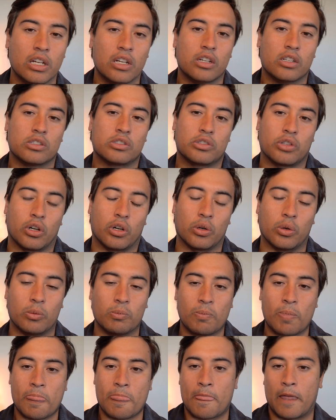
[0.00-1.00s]
So
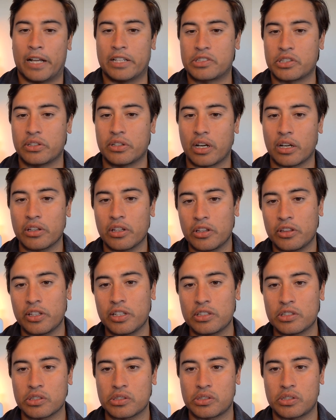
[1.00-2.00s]
it's another thing
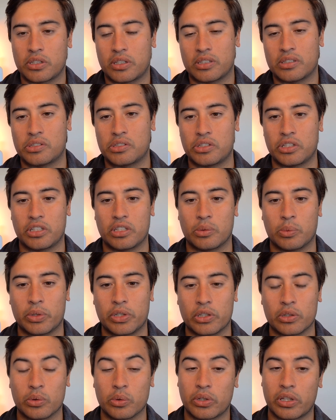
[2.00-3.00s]
just to consider when
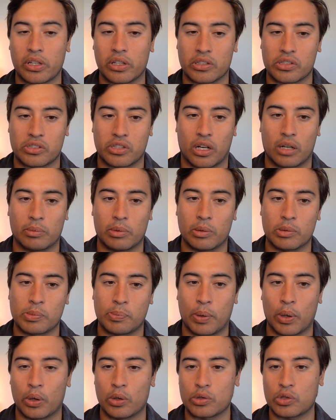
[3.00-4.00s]
you're looking at suburbs'
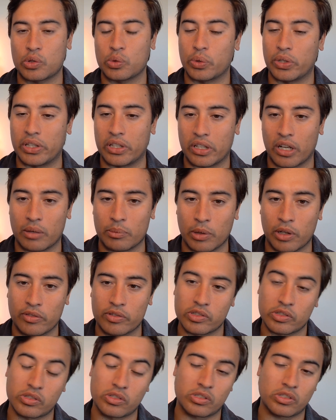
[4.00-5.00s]
personal income
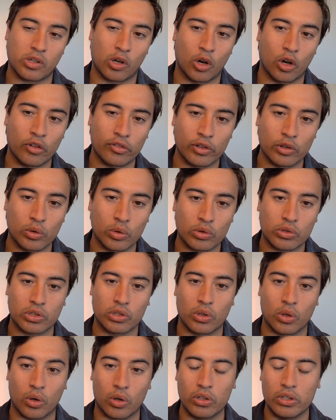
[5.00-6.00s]
levels, because it's overlooked a
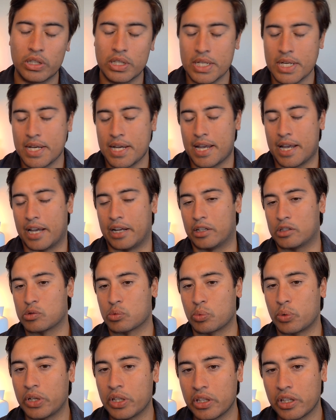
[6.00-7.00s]
lot, and it's
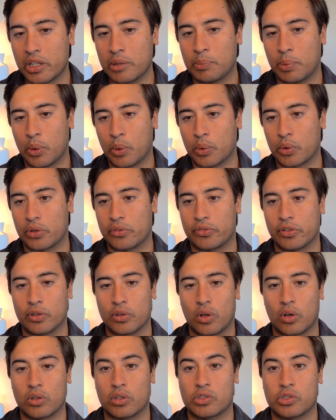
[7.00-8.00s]
really important for
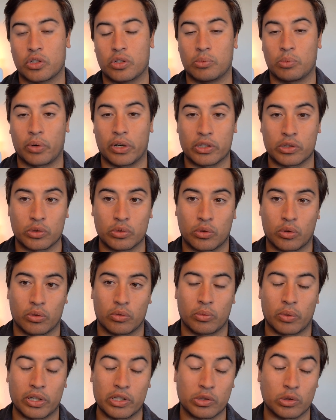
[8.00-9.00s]
longer term
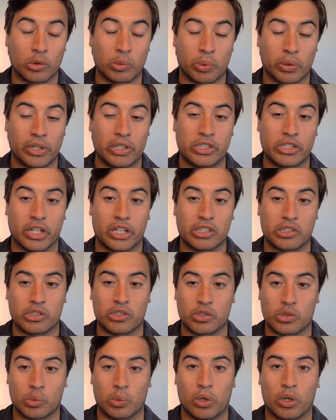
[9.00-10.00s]
rental appreciation
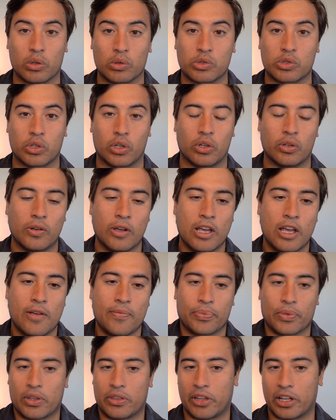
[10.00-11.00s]
as well. So
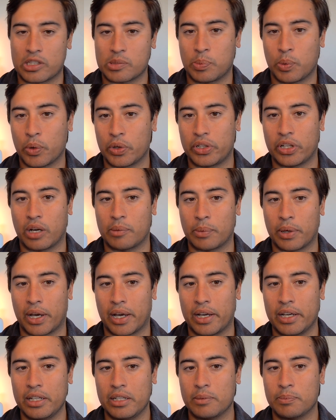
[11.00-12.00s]
that's point number
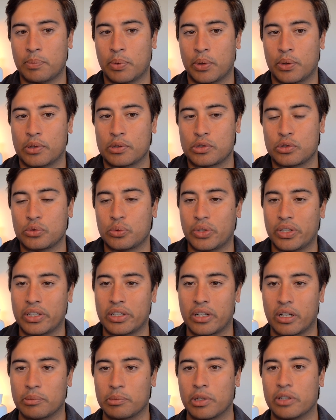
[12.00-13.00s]
8, personal
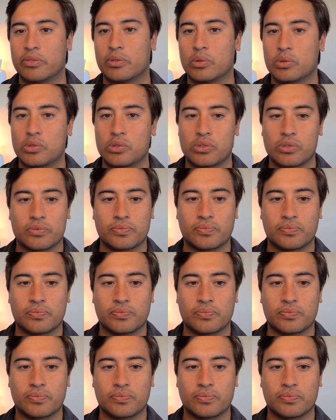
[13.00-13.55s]
income levels.